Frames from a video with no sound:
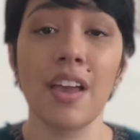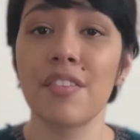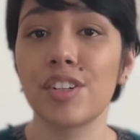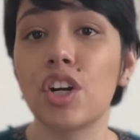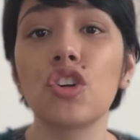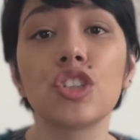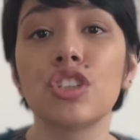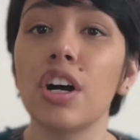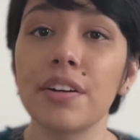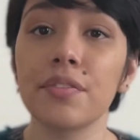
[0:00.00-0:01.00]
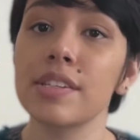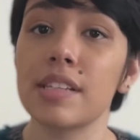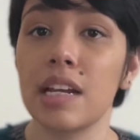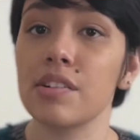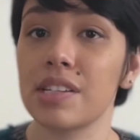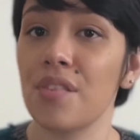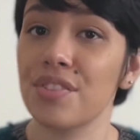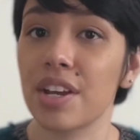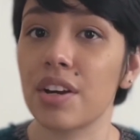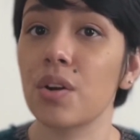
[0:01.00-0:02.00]
There are a lot of designers out
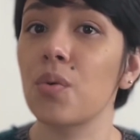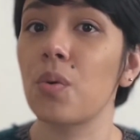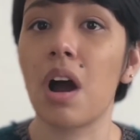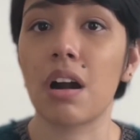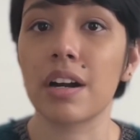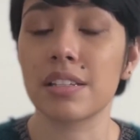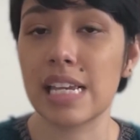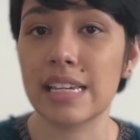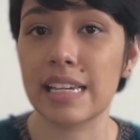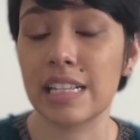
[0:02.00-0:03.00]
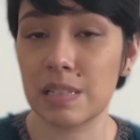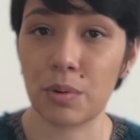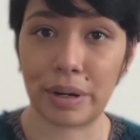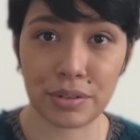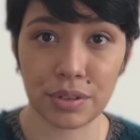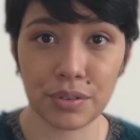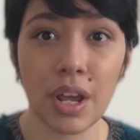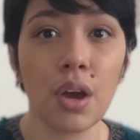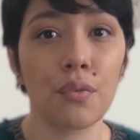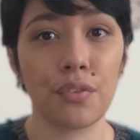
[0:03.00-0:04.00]
there who are taking inspiration
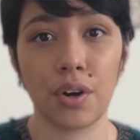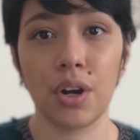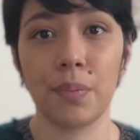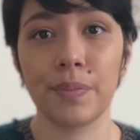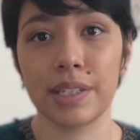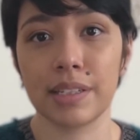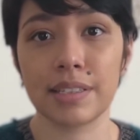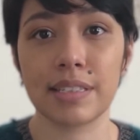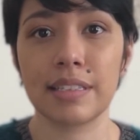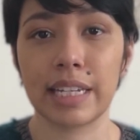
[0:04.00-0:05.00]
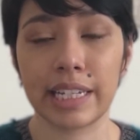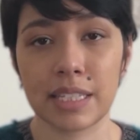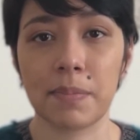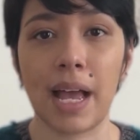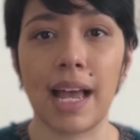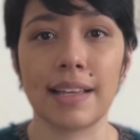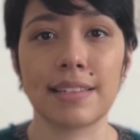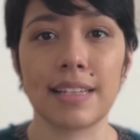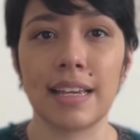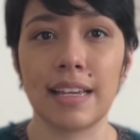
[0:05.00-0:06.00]
from this decades past
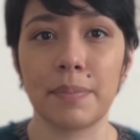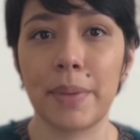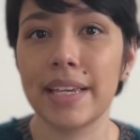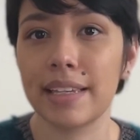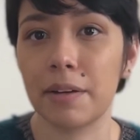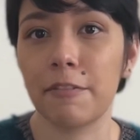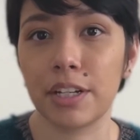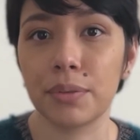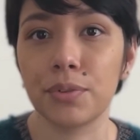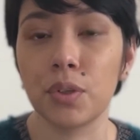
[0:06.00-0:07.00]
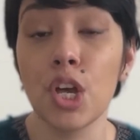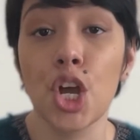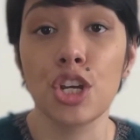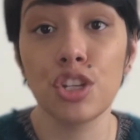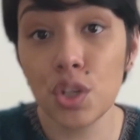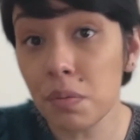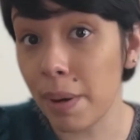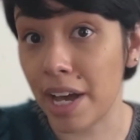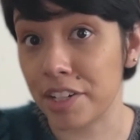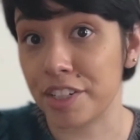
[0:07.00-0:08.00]
and making available new
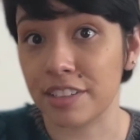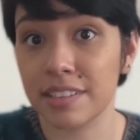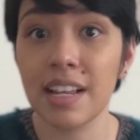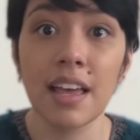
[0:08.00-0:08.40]
patterns